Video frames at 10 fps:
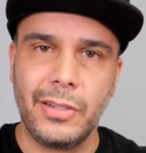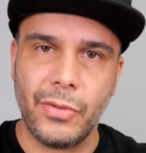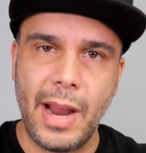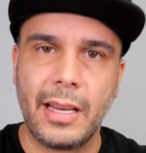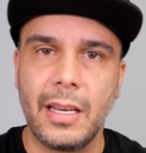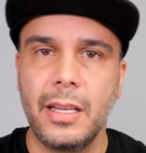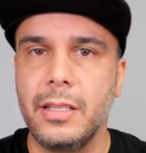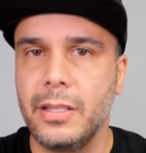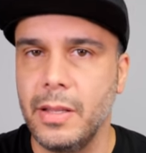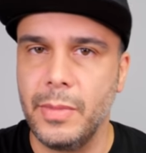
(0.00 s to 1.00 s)
directly
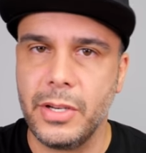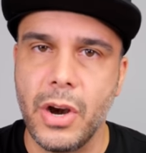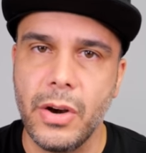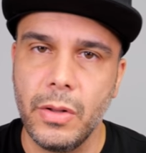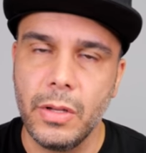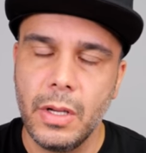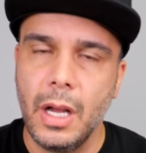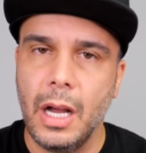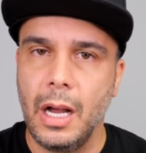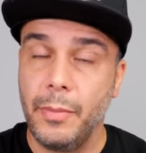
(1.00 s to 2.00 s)
to the material.
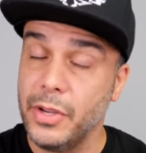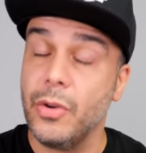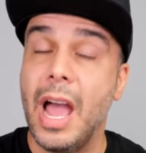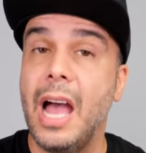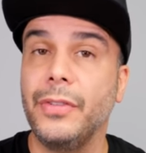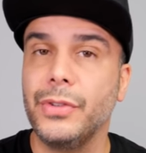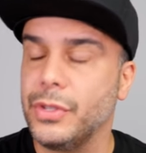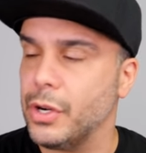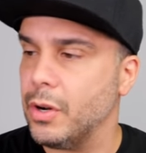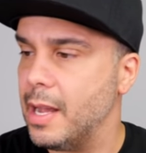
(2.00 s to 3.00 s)
But you have to
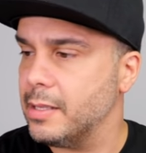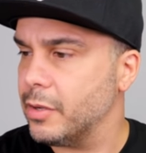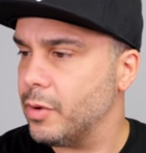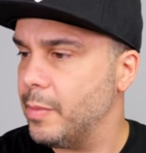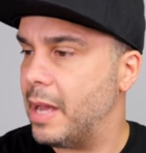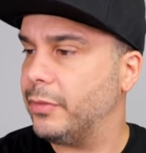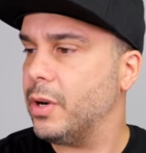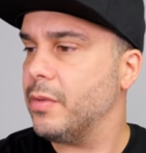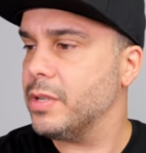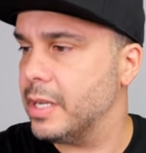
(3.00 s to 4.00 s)
sterilize the grip
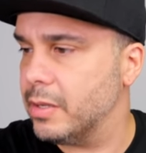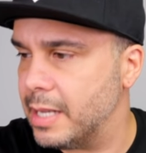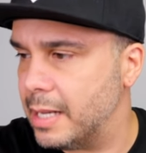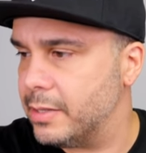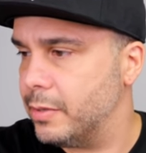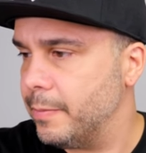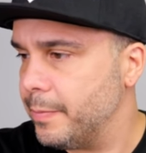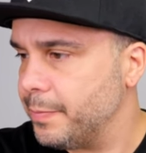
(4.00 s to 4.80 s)
after every single tattoo.